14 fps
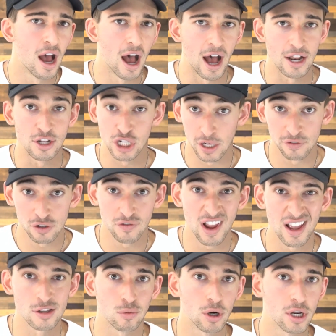Chiefs
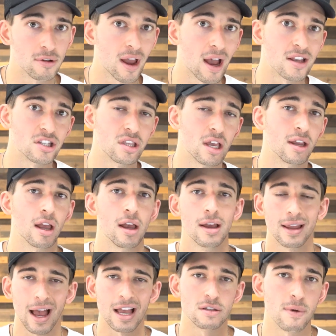fans, what do you guys think?
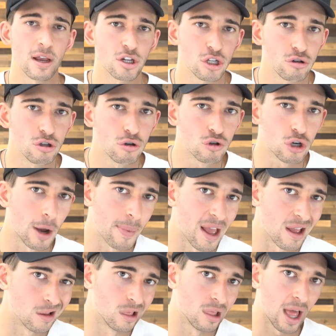Guys, make sure you do drop a
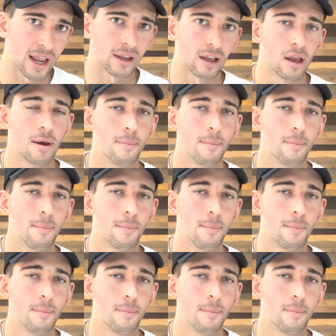like.